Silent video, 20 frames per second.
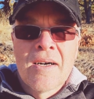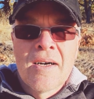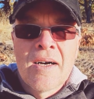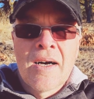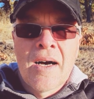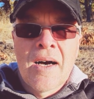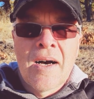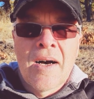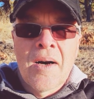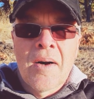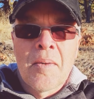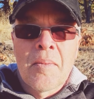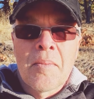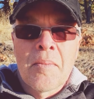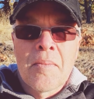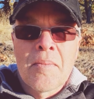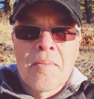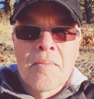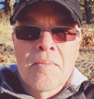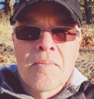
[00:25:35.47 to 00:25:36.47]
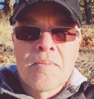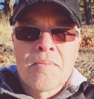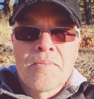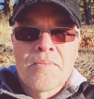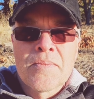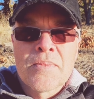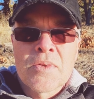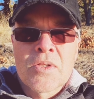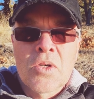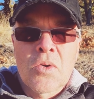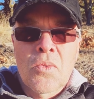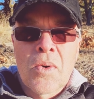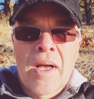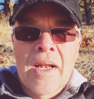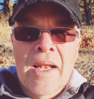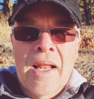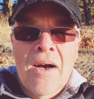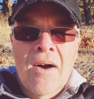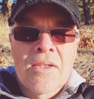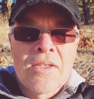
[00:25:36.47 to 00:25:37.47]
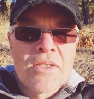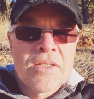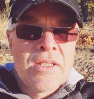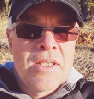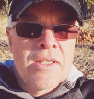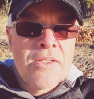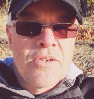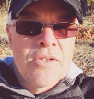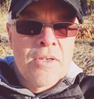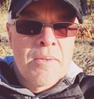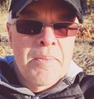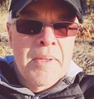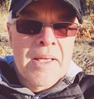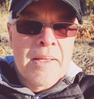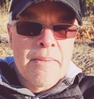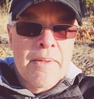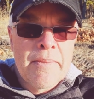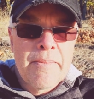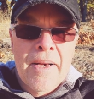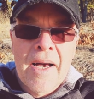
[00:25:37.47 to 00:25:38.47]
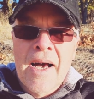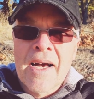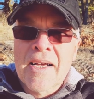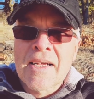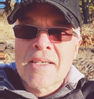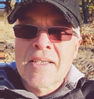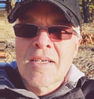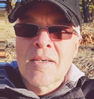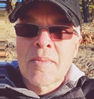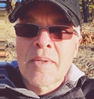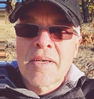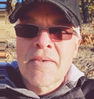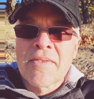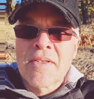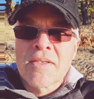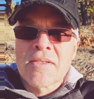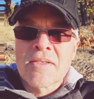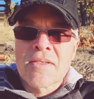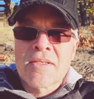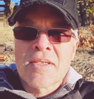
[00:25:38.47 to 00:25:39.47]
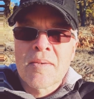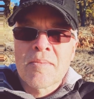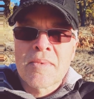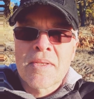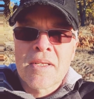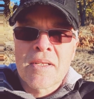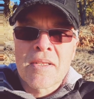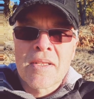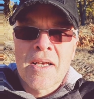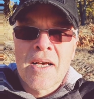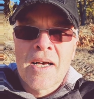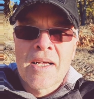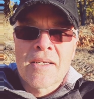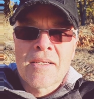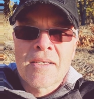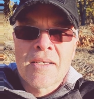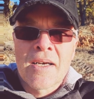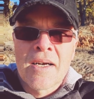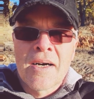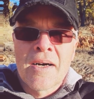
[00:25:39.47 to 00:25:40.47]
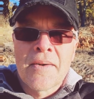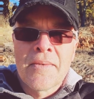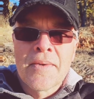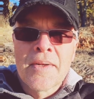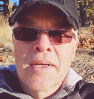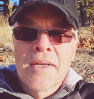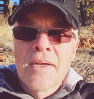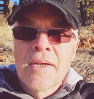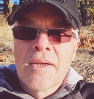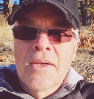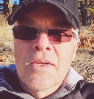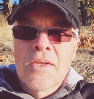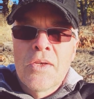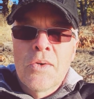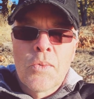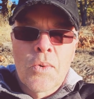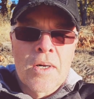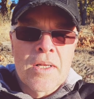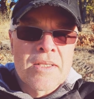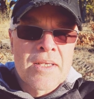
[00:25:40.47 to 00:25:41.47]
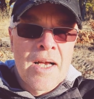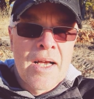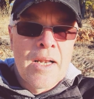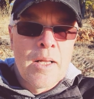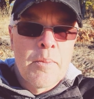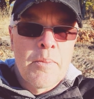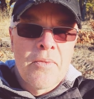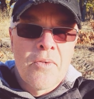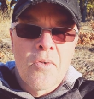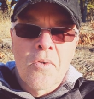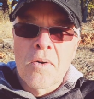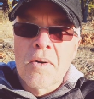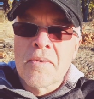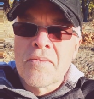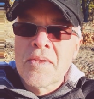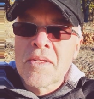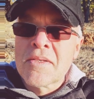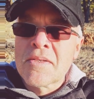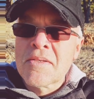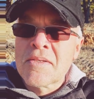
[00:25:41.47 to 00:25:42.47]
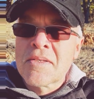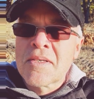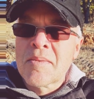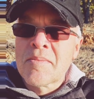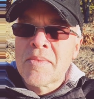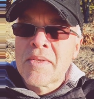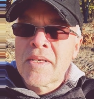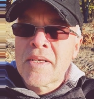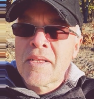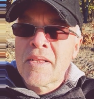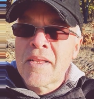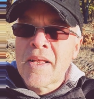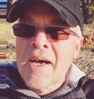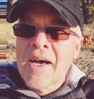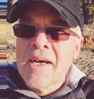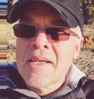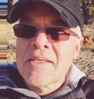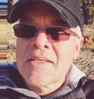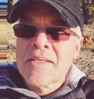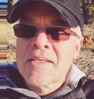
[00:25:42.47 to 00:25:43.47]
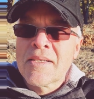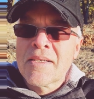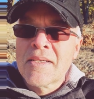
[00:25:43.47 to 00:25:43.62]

So right now I just need you to ping me back and tell me if this is something that you want to sign up for, if this is something that